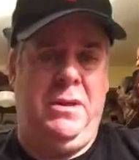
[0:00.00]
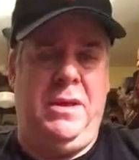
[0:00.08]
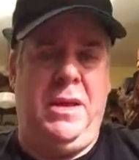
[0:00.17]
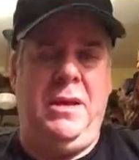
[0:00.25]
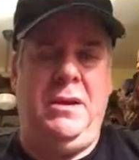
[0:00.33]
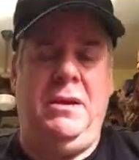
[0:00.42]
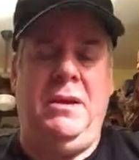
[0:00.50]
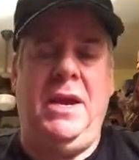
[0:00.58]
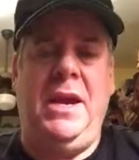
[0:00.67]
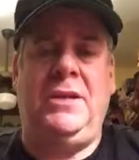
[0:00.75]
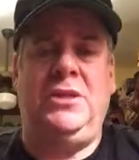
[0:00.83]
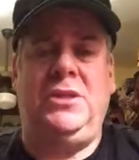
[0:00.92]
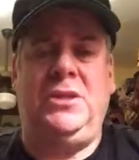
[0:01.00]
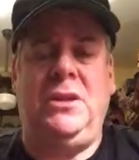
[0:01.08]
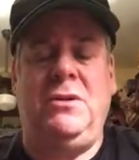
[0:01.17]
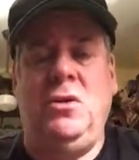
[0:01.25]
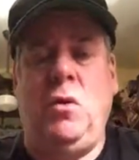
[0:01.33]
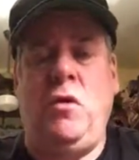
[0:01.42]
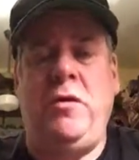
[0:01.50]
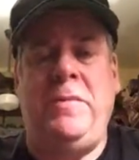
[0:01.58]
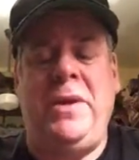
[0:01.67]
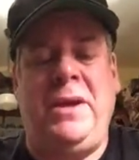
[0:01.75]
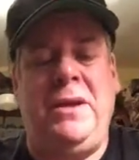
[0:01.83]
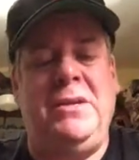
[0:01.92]
that you can't just ignore
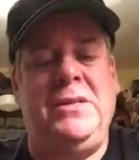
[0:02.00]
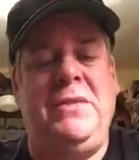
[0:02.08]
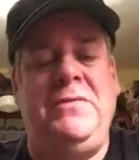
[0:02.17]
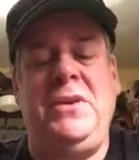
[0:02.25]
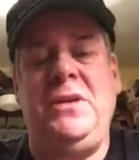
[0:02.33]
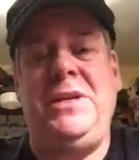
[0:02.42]
it, because if you